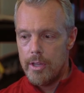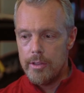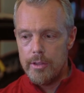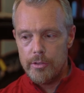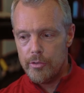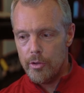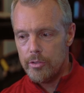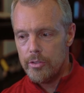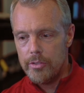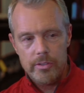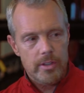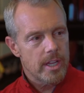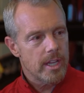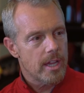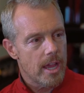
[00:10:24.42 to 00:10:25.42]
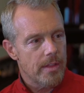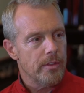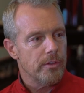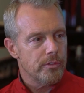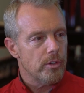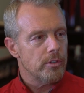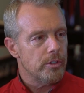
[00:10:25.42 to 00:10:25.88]
then they'll start to see,
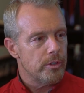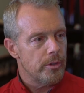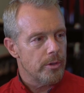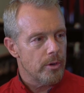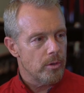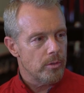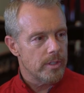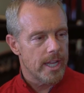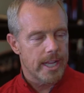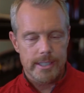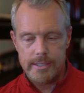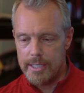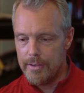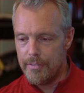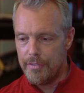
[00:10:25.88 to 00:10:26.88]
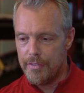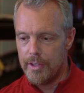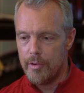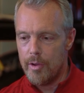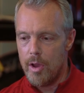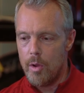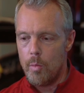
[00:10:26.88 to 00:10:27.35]
and they'll start to do their own dance and
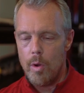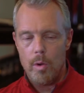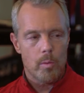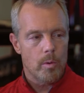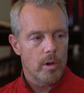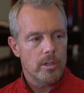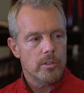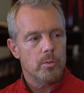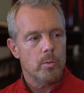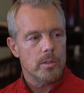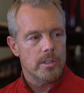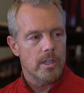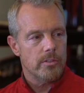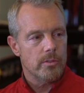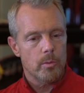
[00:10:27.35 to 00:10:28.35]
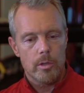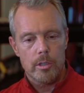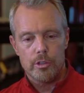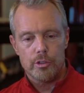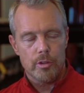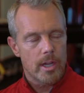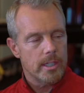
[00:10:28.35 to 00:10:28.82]
figure out what works, what doesn't
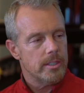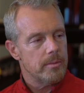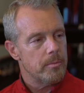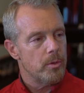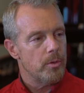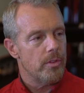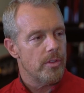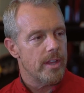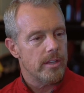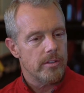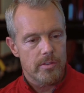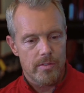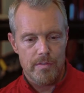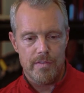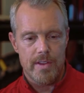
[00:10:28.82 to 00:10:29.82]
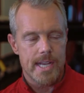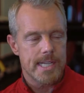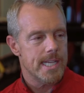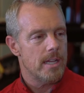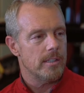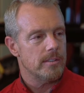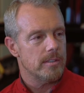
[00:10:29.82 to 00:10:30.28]
work, try some new things,
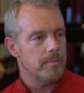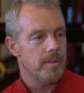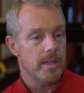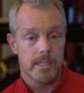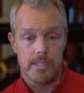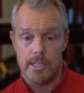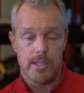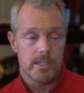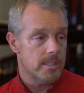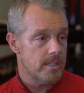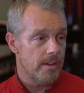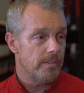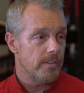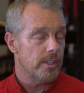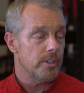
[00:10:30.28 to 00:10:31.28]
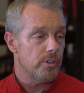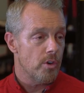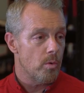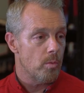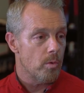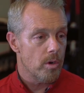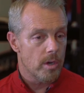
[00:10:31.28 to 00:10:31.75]
phase out some things that definitely
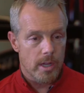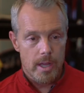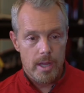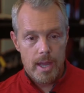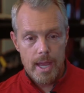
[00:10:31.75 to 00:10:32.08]
don't work,